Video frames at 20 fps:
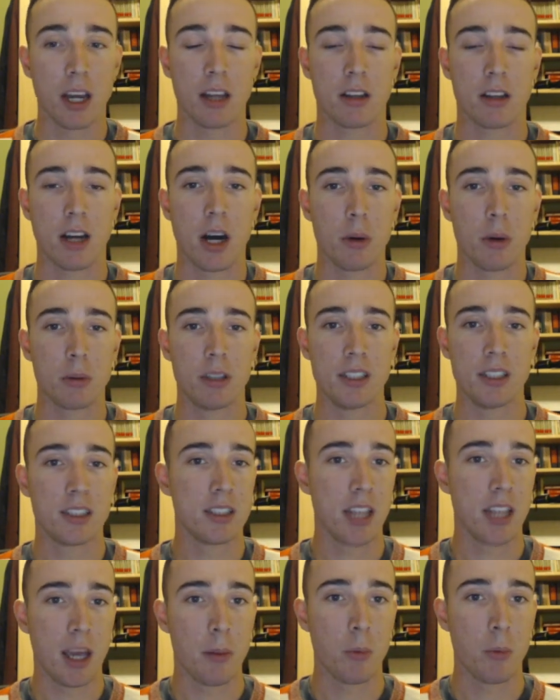at how
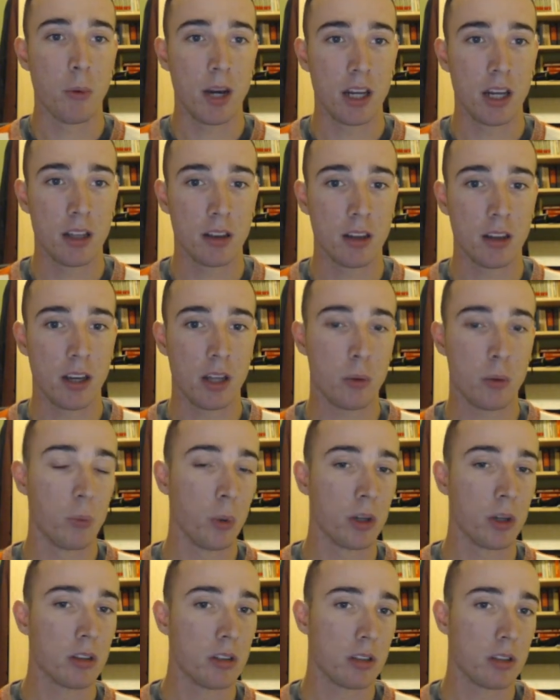this game went and
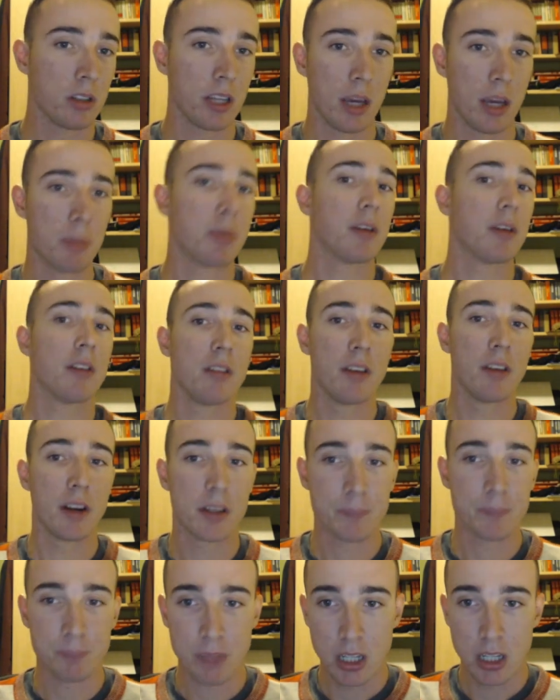what happened there.